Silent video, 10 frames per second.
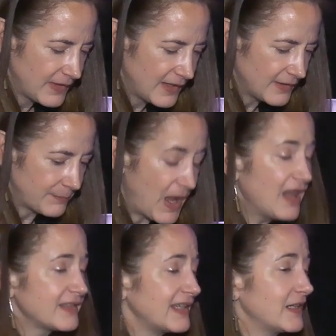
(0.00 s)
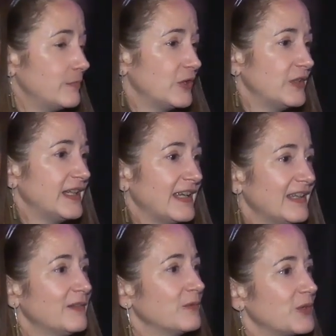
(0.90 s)
the policy community,
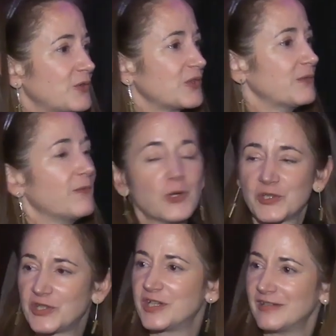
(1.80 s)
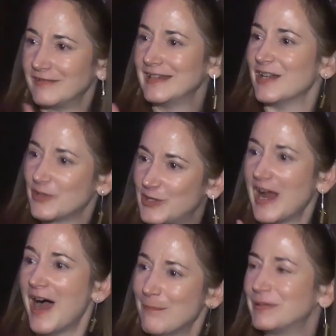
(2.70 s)
which was the first,
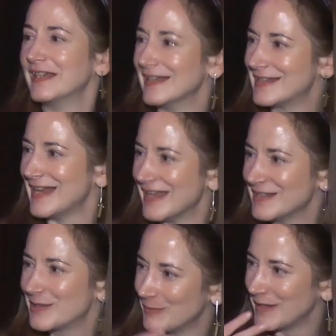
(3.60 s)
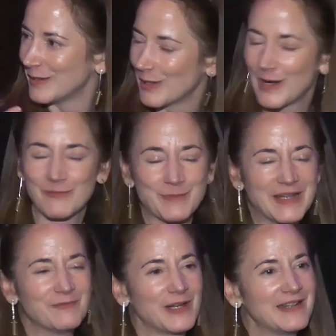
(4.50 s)
stop, in a sense, within our government,
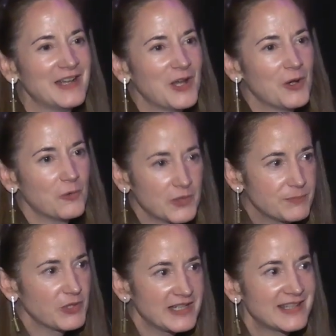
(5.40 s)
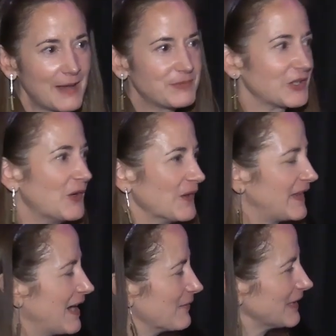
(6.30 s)
right, was pretty skeptical.
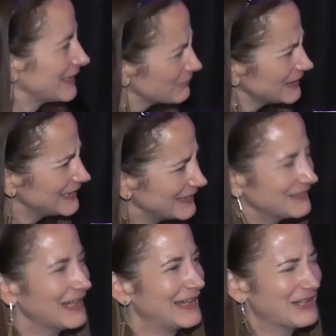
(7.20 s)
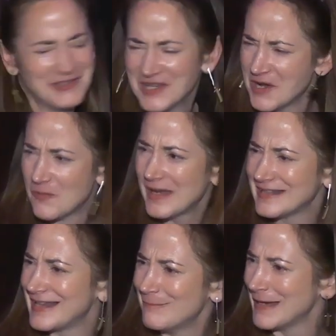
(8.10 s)
They were like, really? Like, why does
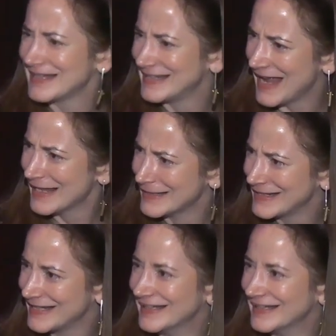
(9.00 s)
that make sense?